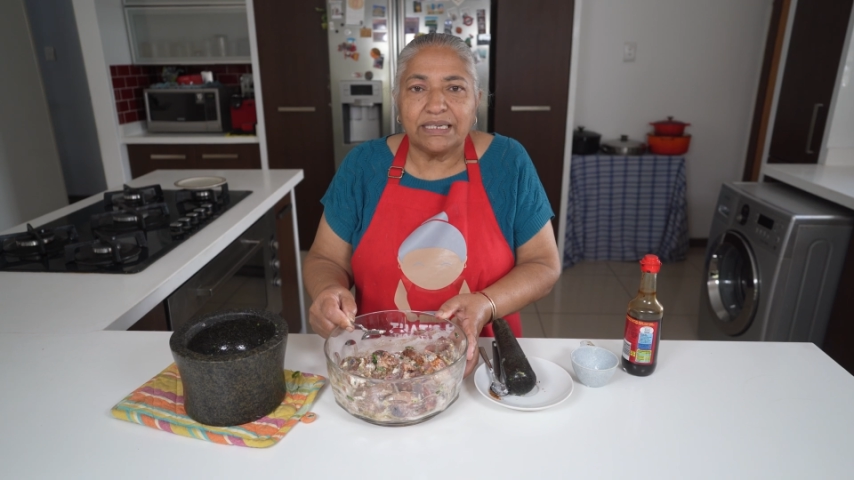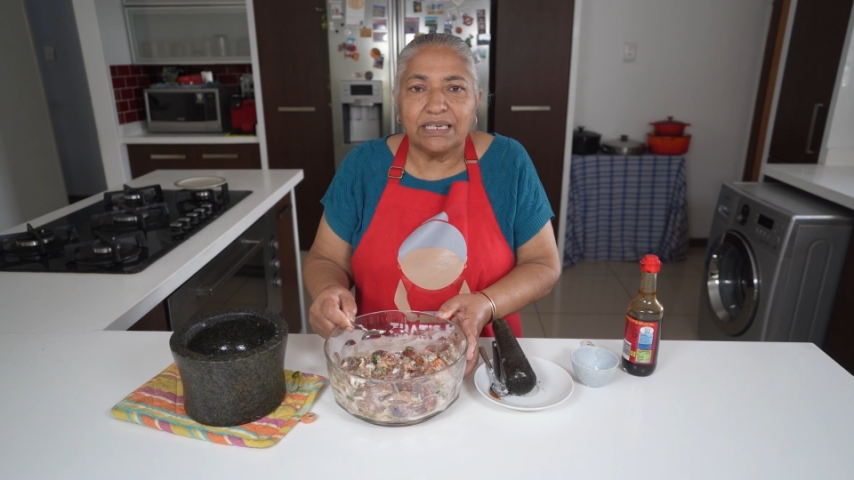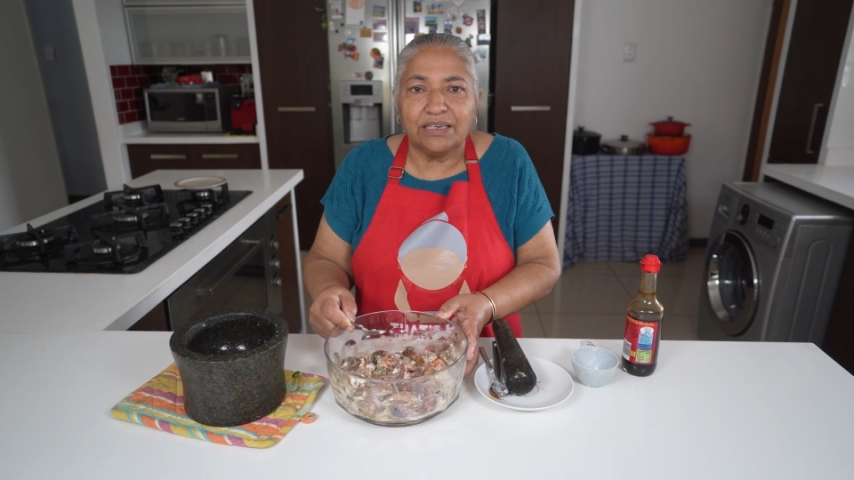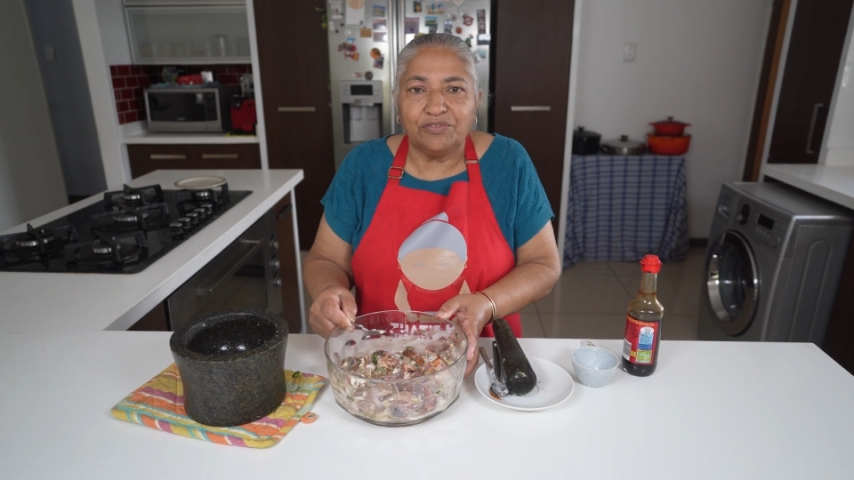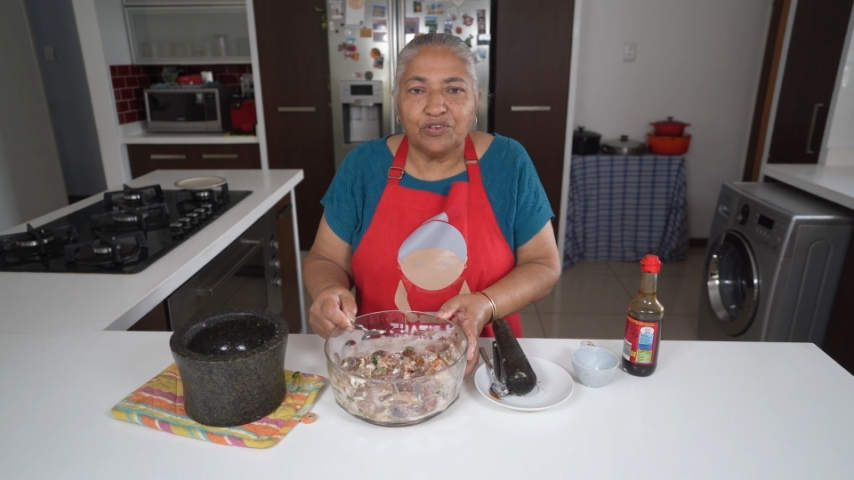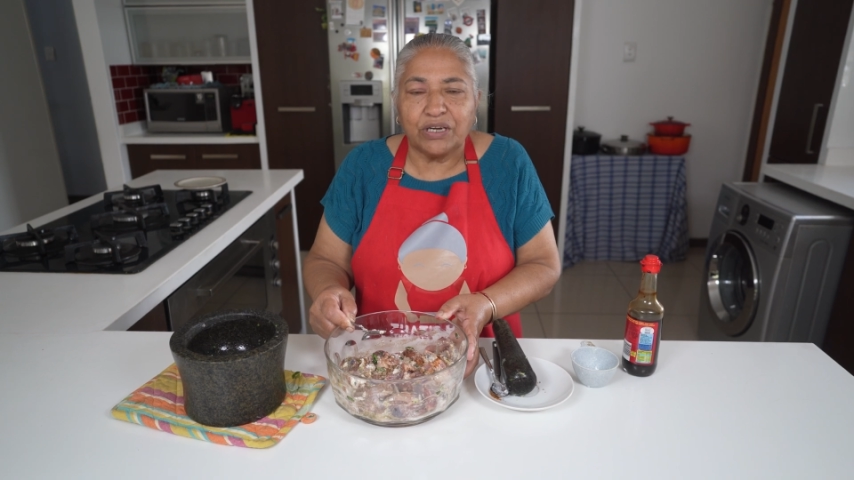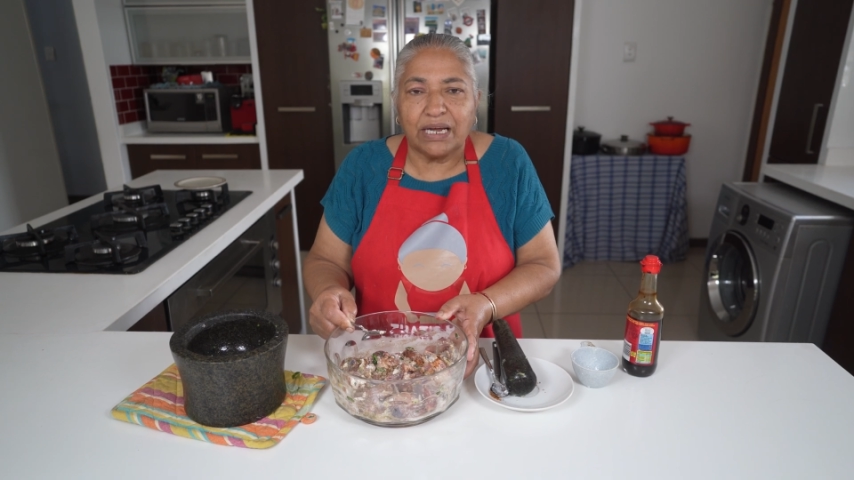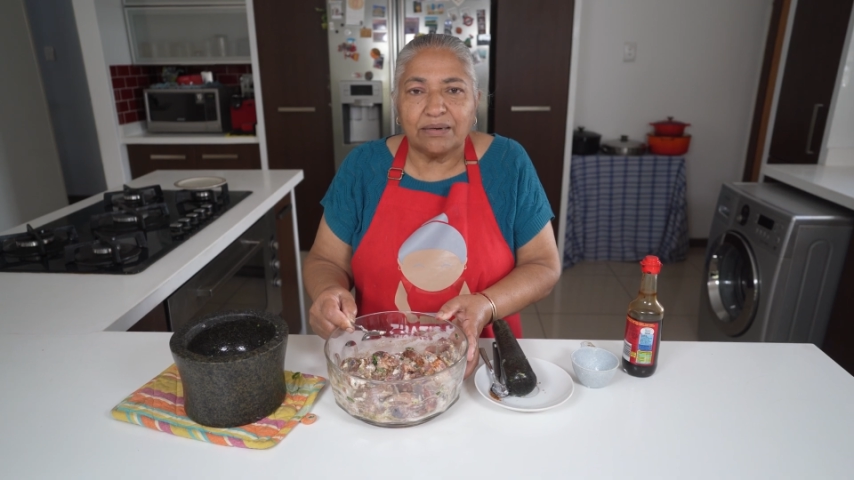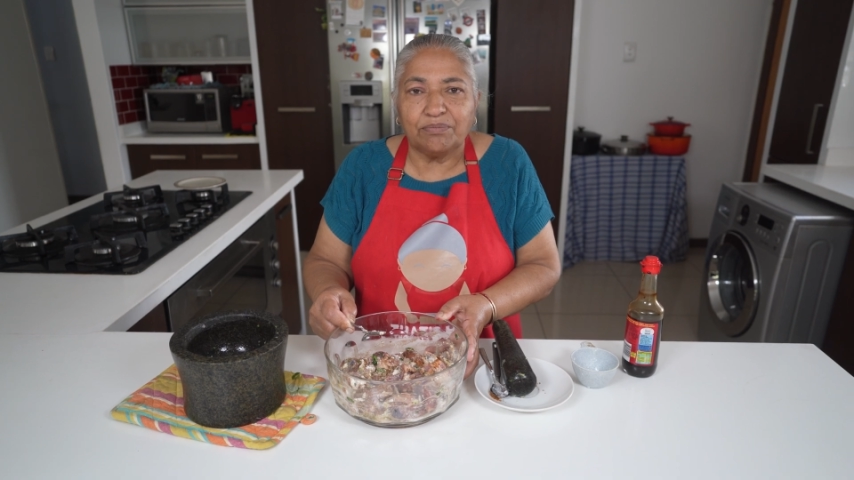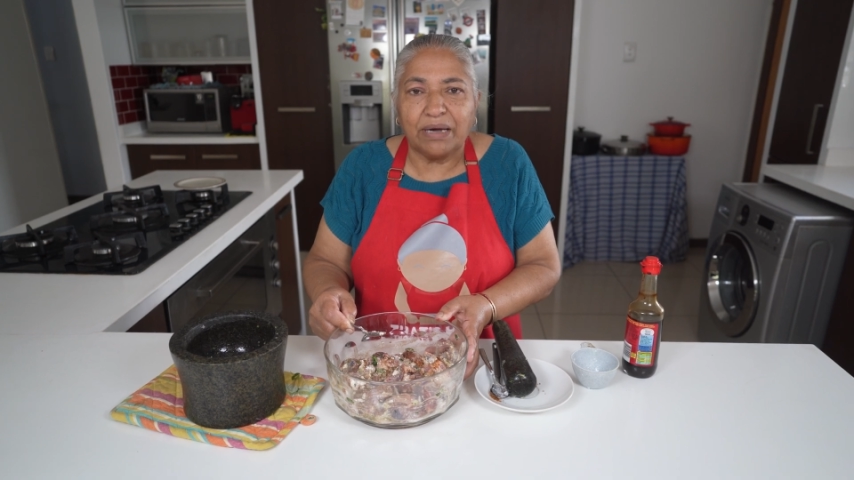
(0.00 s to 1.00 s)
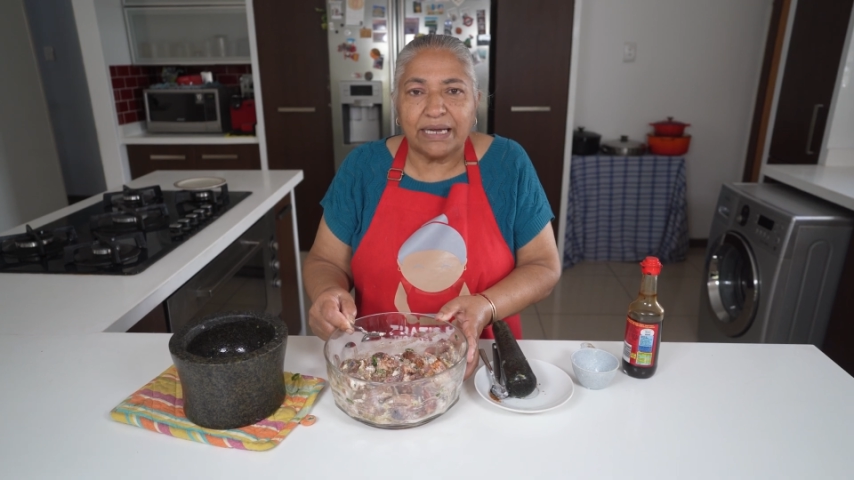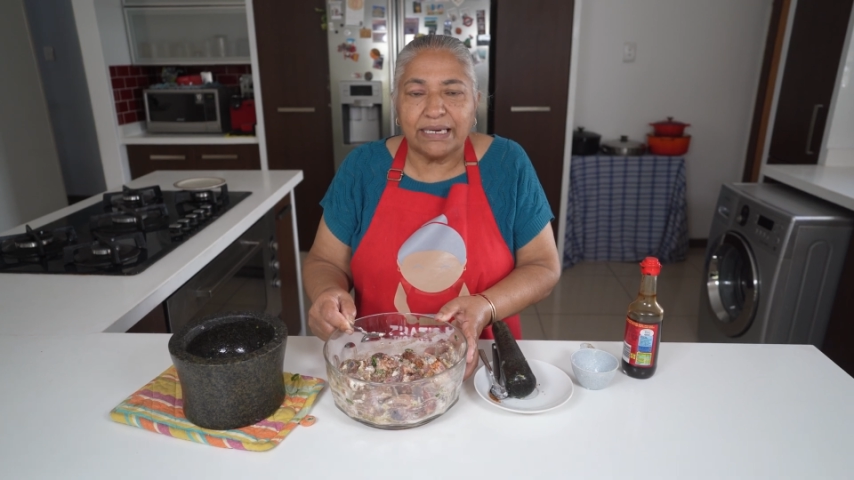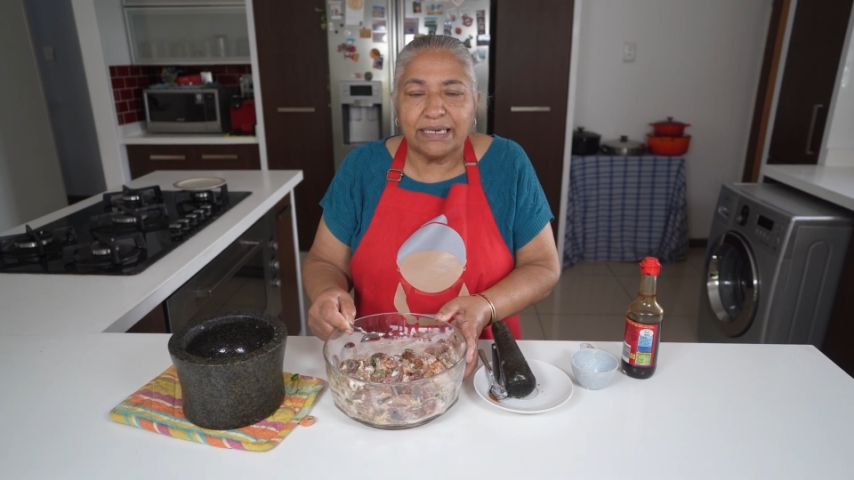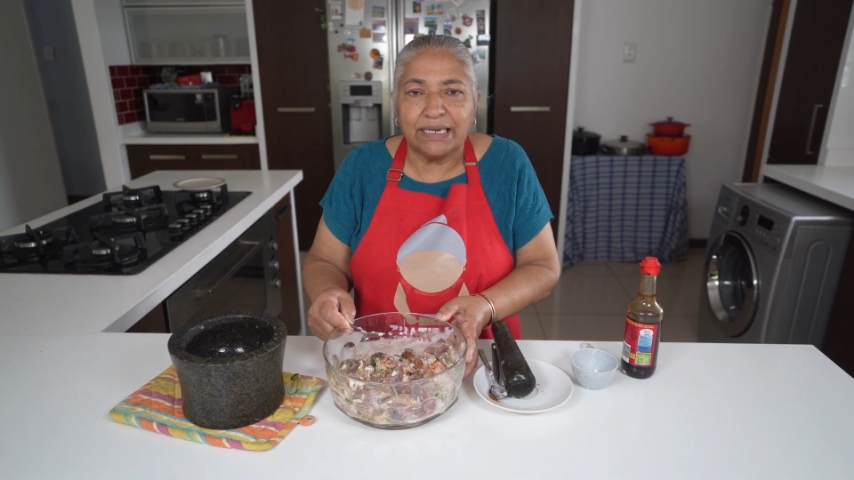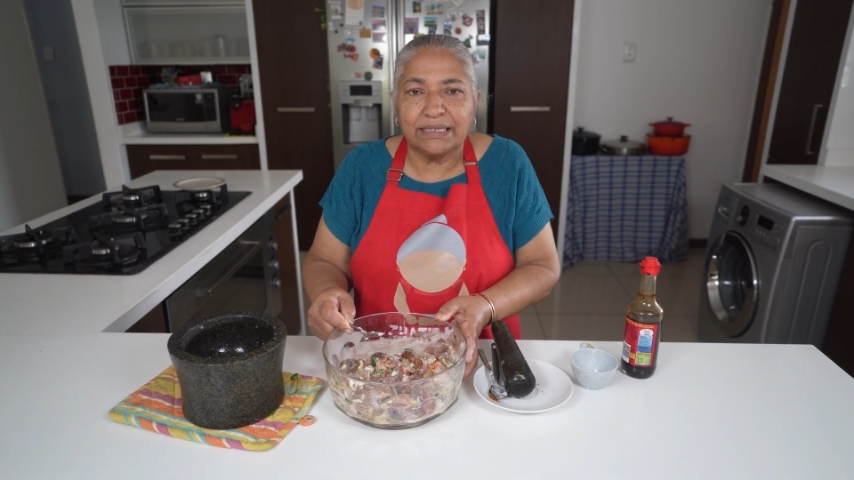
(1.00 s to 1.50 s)
if you can
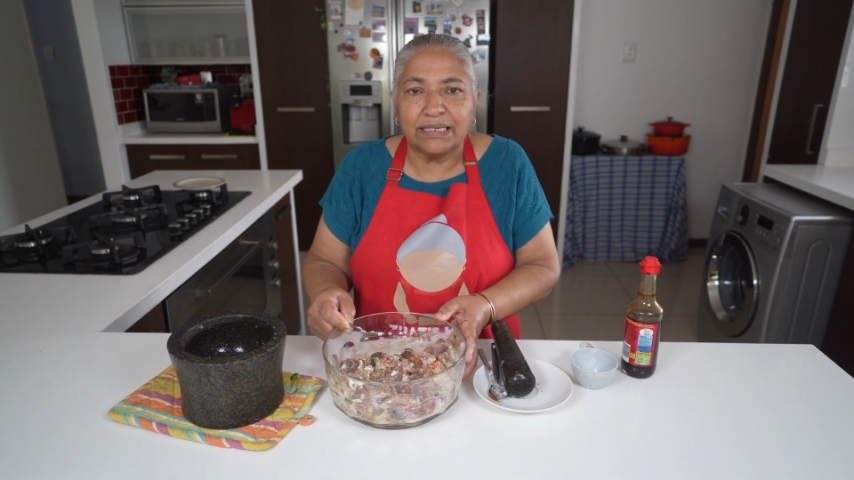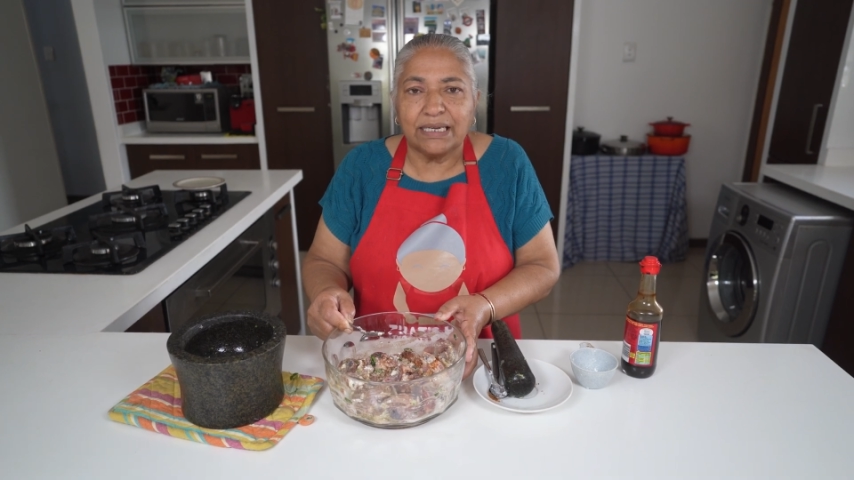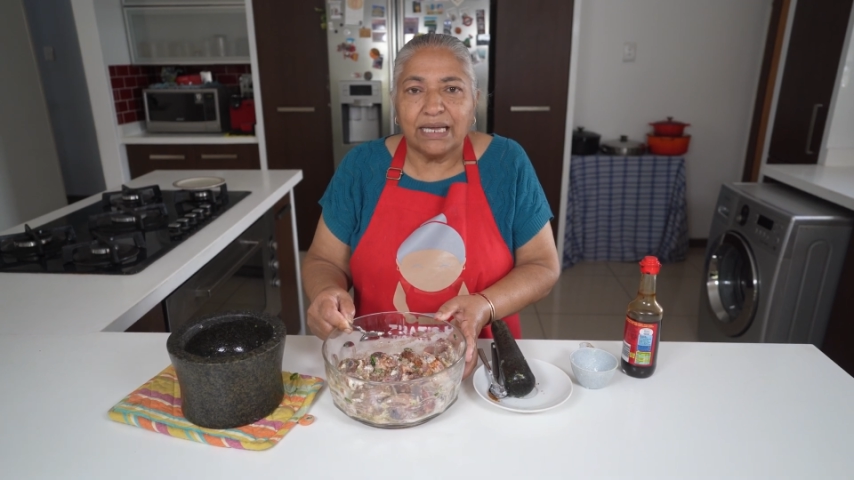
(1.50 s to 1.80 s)
marinate